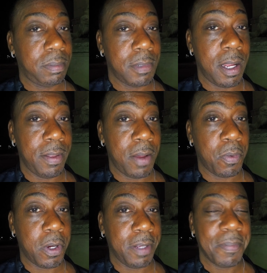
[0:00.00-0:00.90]
Not that
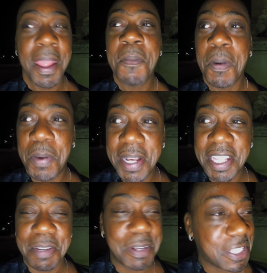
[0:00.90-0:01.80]
word, but we
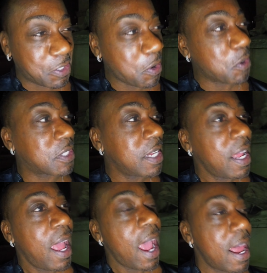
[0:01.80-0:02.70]
need to be stroked.
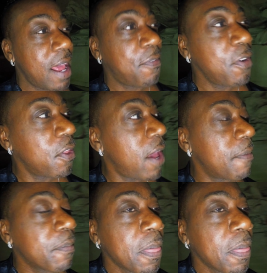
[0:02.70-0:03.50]
And I feel that